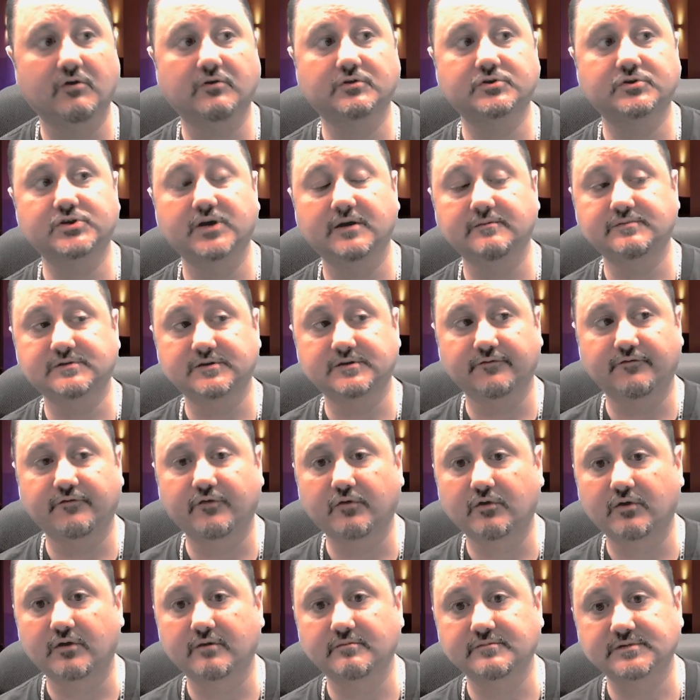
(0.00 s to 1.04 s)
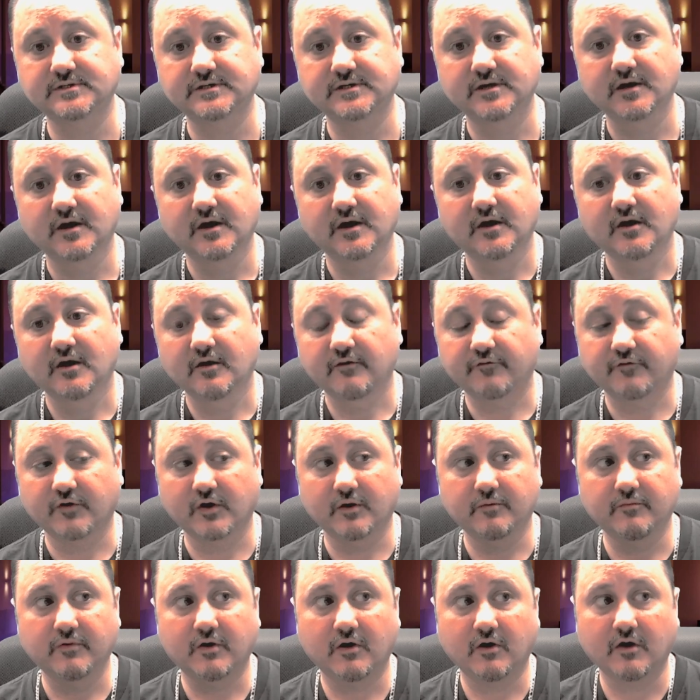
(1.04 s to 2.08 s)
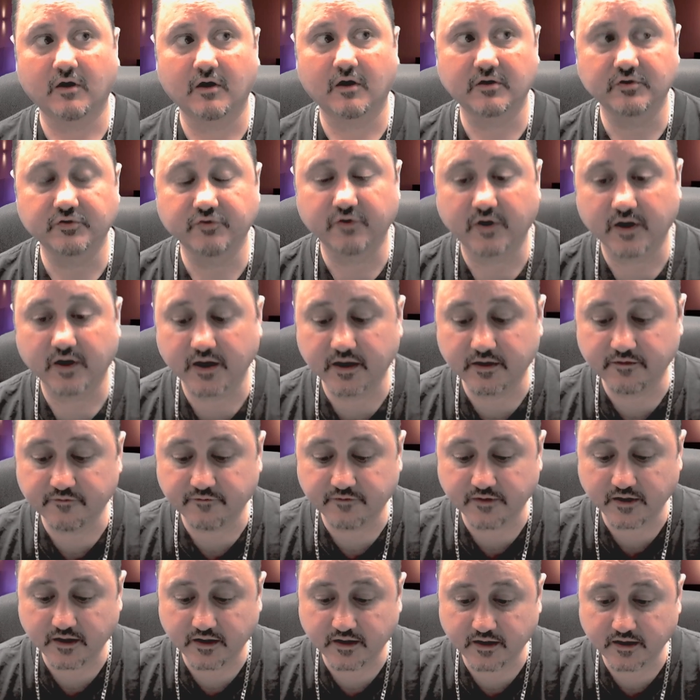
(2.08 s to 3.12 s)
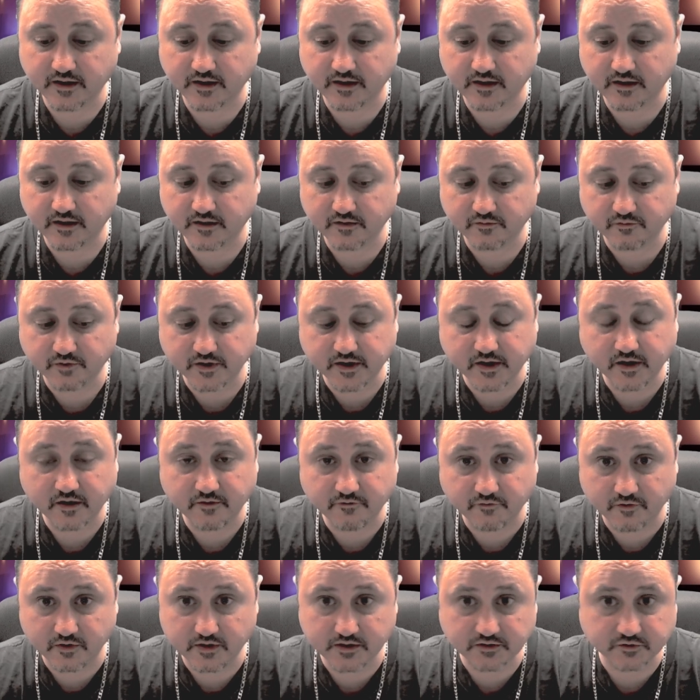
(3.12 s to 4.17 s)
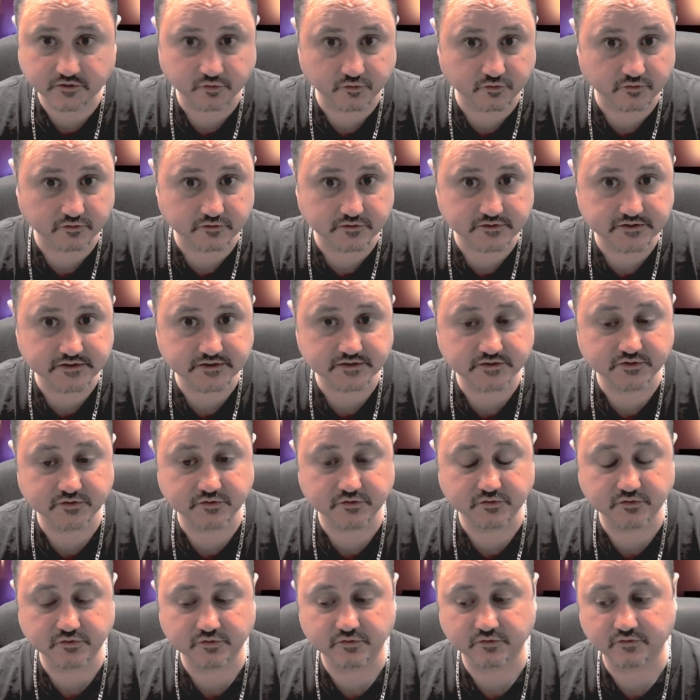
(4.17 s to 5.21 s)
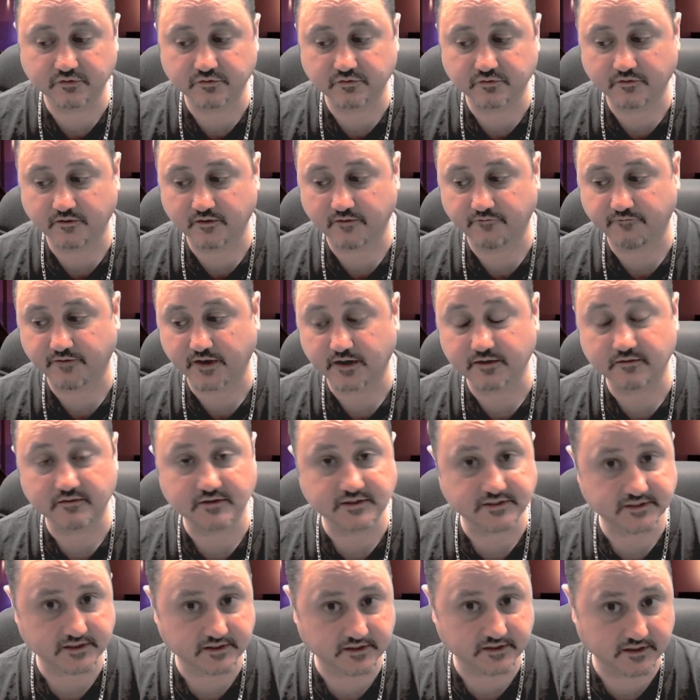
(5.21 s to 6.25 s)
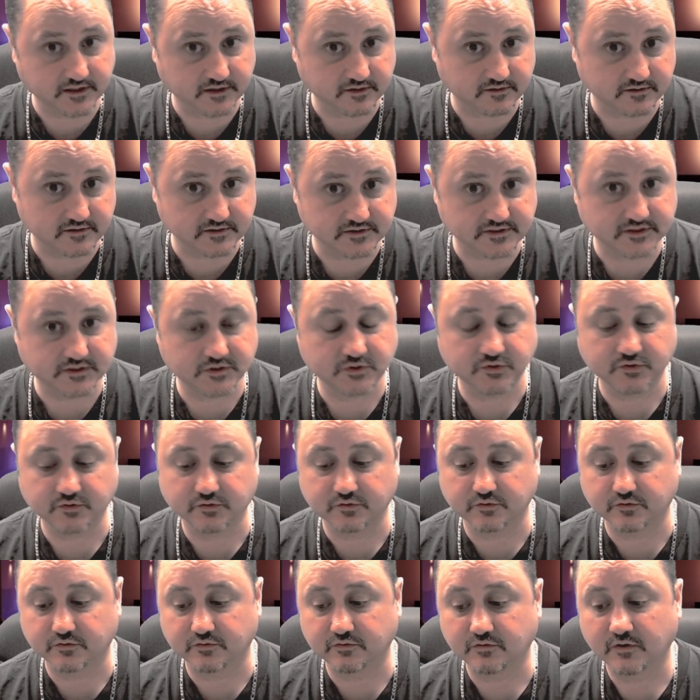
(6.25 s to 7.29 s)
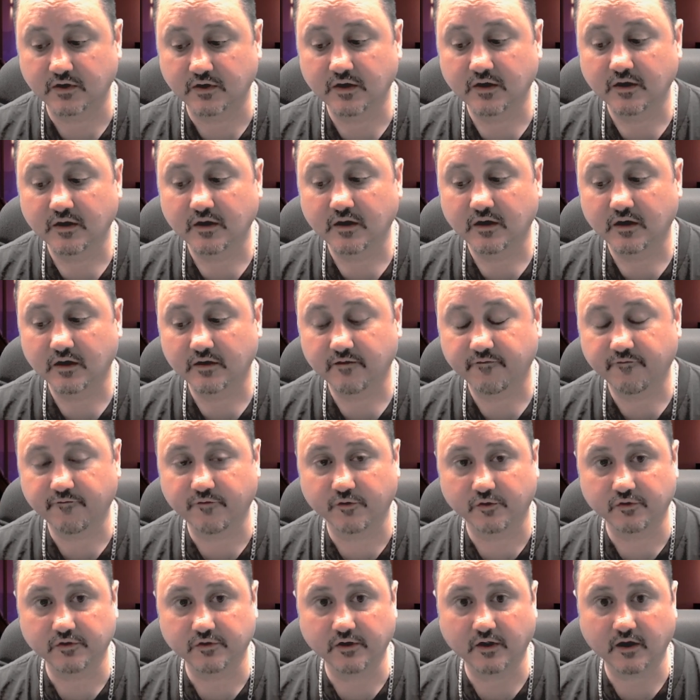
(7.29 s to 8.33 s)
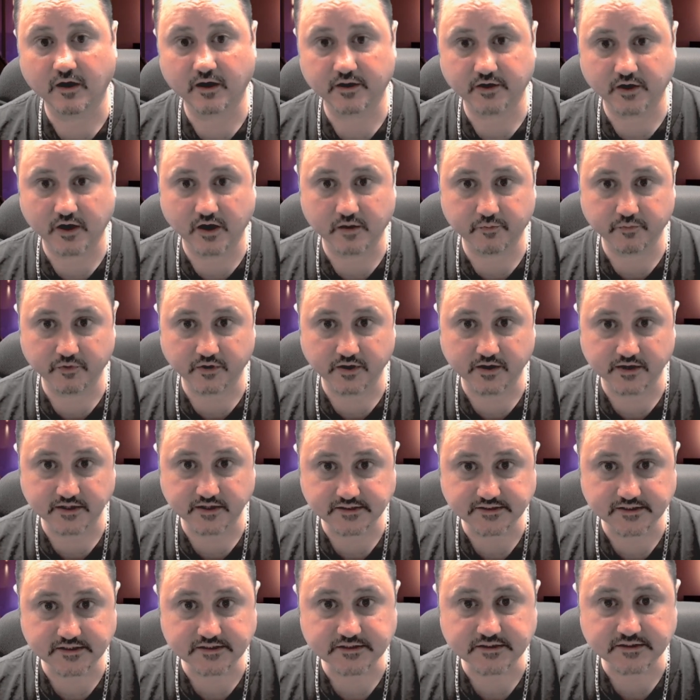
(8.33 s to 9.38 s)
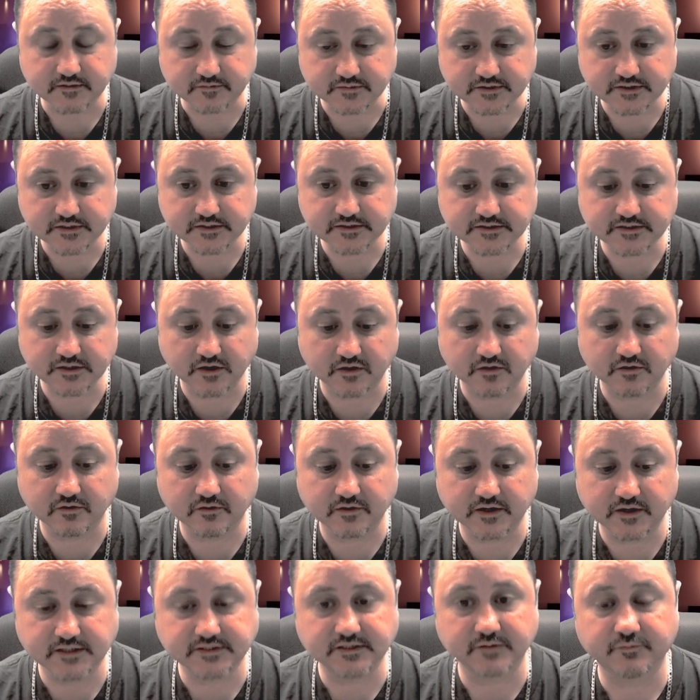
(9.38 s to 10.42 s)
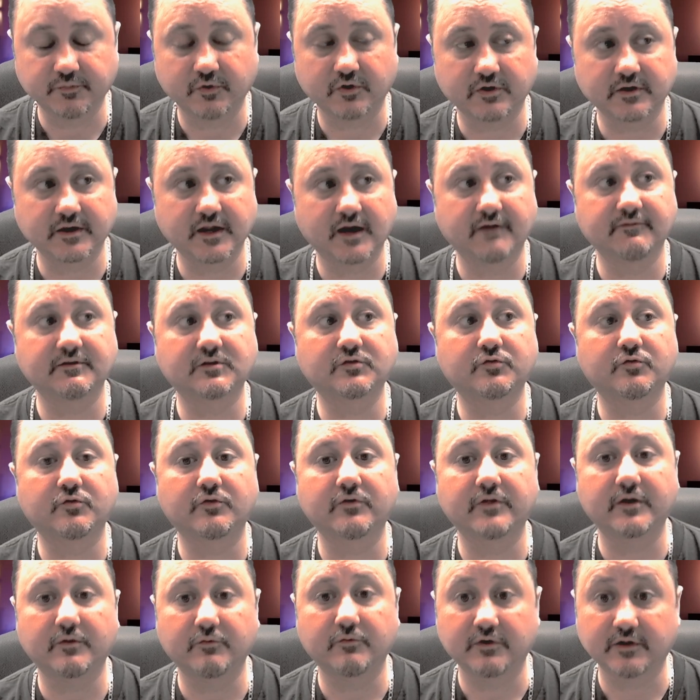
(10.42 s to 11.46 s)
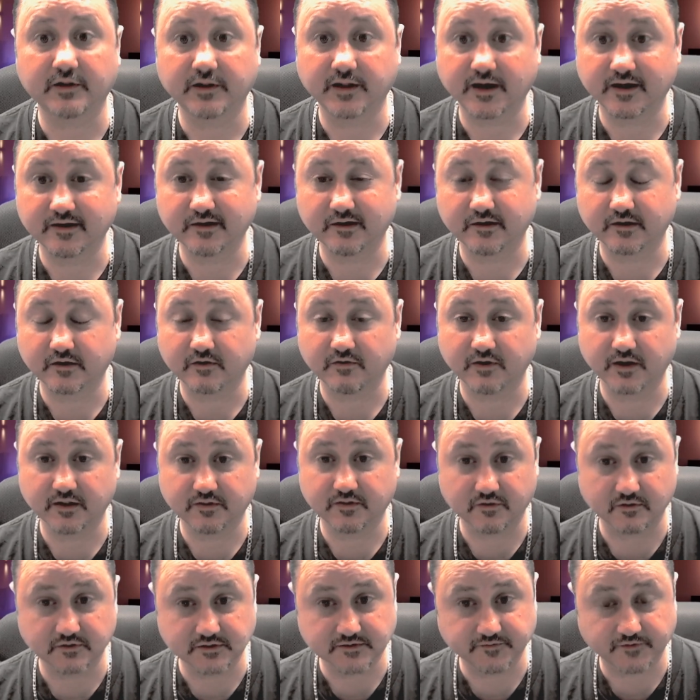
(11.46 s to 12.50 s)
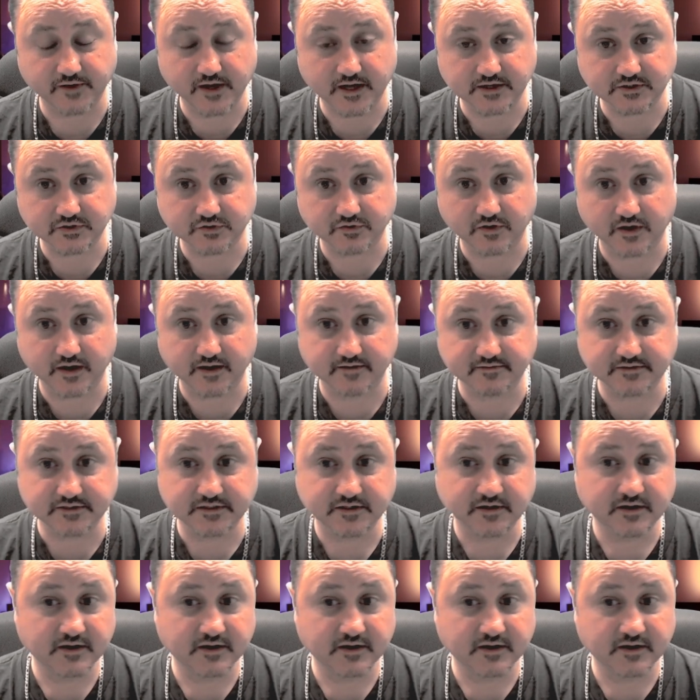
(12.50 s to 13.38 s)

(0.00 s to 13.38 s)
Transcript: shapes and forms, from hard drive uh, recovery tools to virus cleaners to full-on operating systems. So it's important to have a tool that will allow you to create those flash drives